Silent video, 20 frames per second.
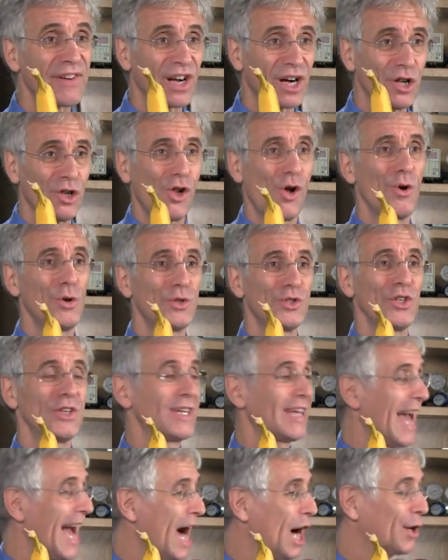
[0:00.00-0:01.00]
a close
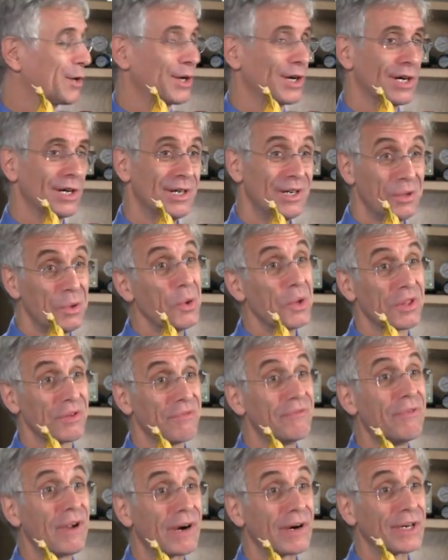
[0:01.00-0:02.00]
encounter with
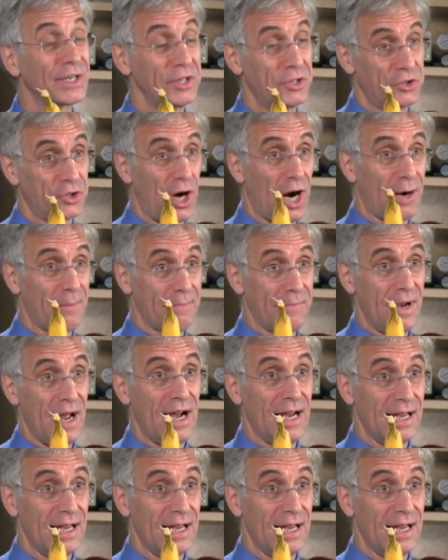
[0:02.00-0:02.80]
a very sharp